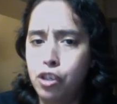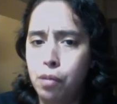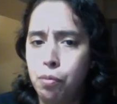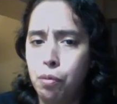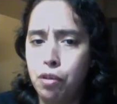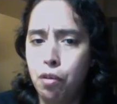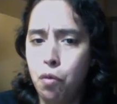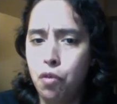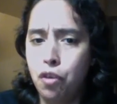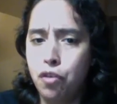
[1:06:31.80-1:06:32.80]
when
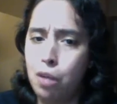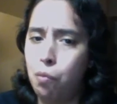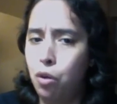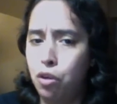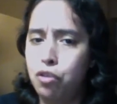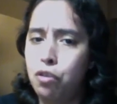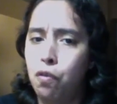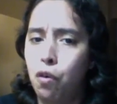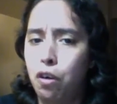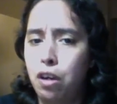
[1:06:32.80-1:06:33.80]
someone says that we're
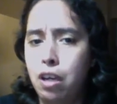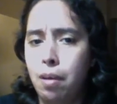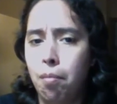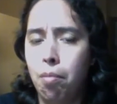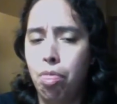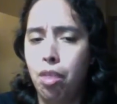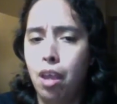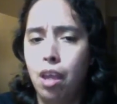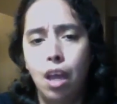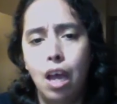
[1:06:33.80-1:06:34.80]
sorority,
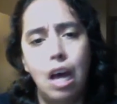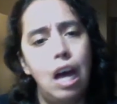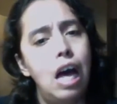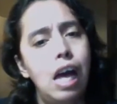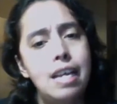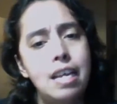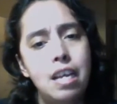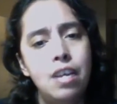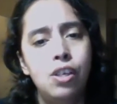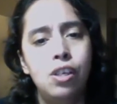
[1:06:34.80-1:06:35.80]

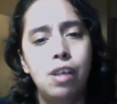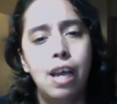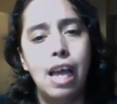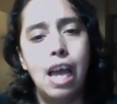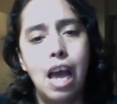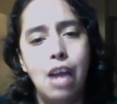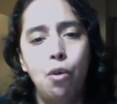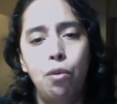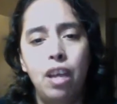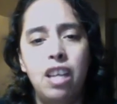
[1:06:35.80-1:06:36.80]
I
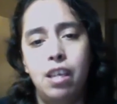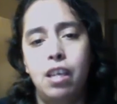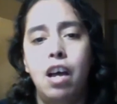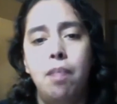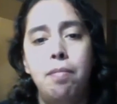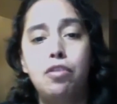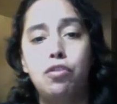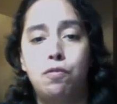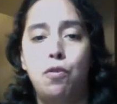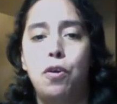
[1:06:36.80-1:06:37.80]
don't like the comment
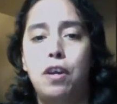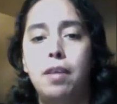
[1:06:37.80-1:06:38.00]
sorority.